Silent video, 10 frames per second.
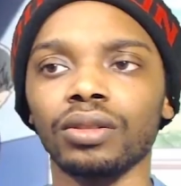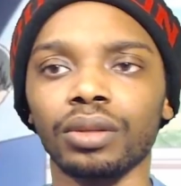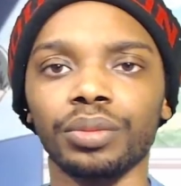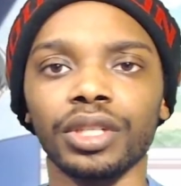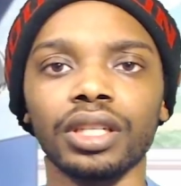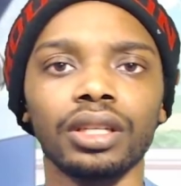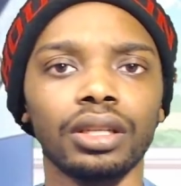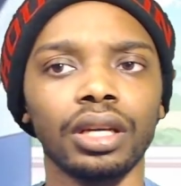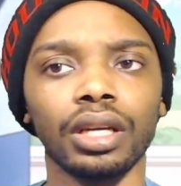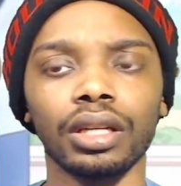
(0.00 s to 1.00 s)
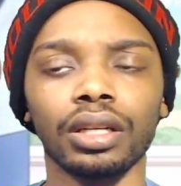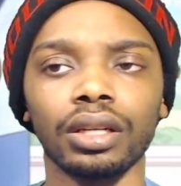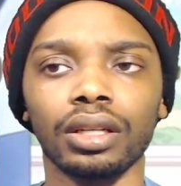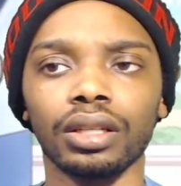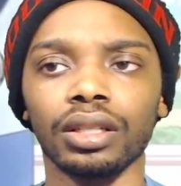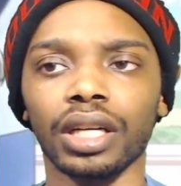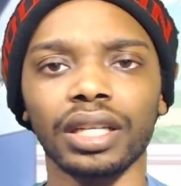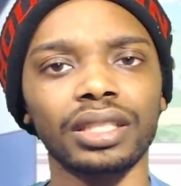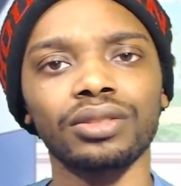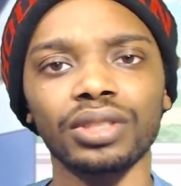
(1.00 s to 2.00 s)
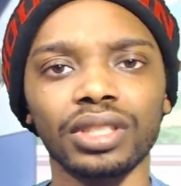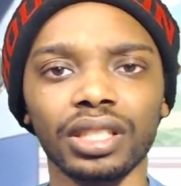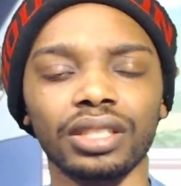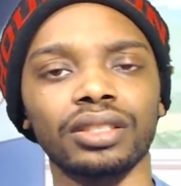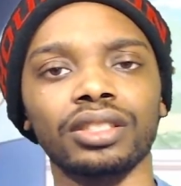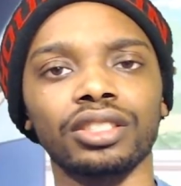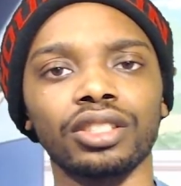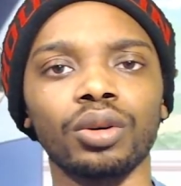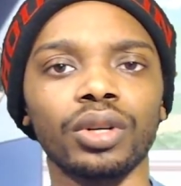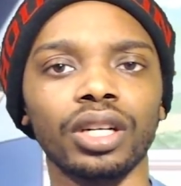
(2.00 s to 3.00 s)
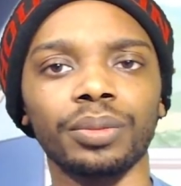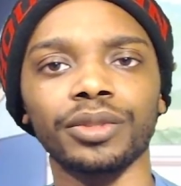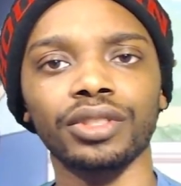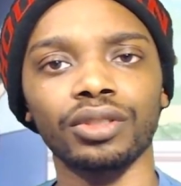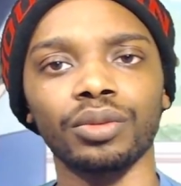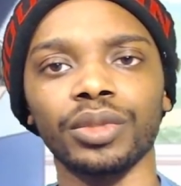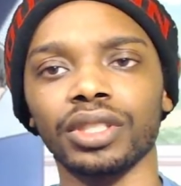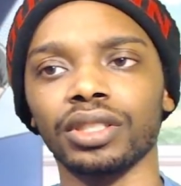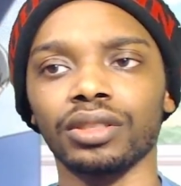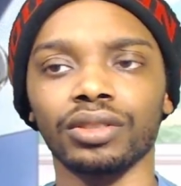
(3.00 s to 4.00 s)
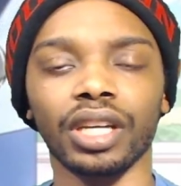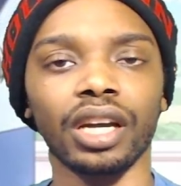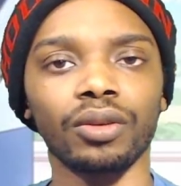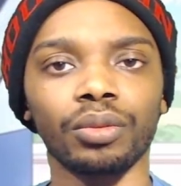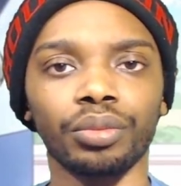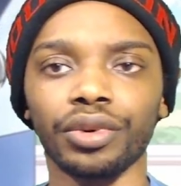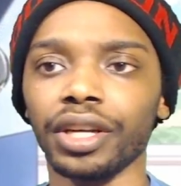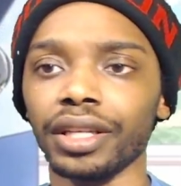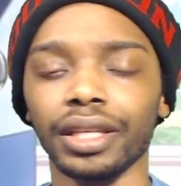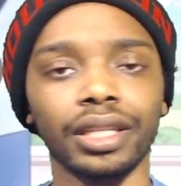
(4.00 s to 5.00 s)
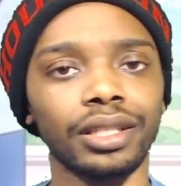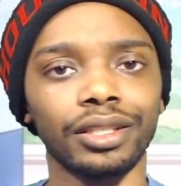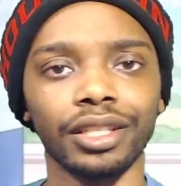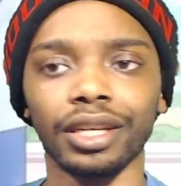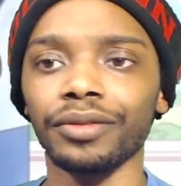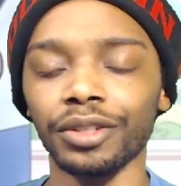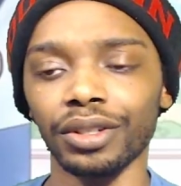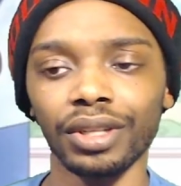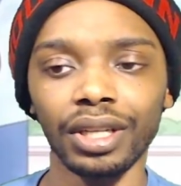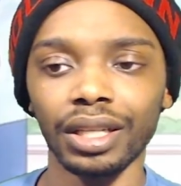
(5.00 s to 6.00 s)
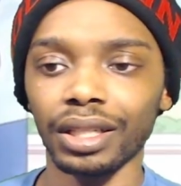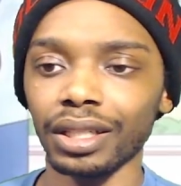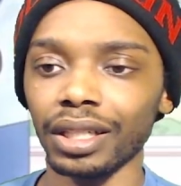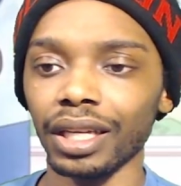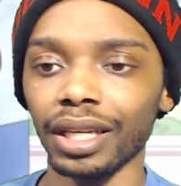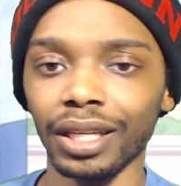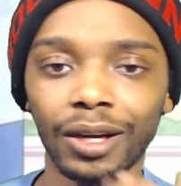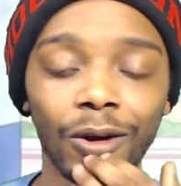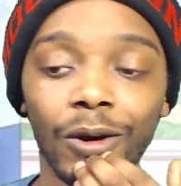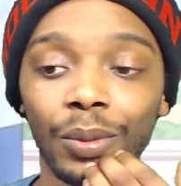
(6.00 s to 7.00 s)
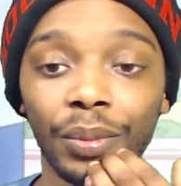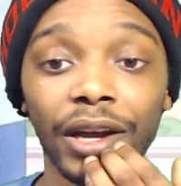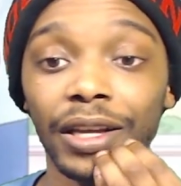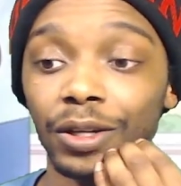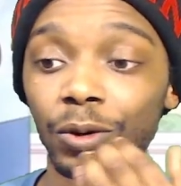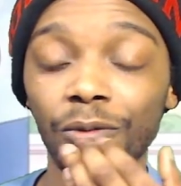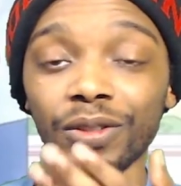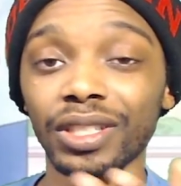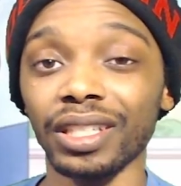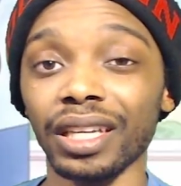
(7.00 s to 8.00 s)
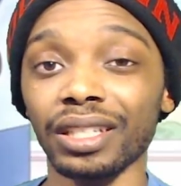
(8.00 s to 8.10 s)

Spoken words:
to be, I guess you could say, a slower episode because there's an hour break in Endeavor and All Might. Hopefully they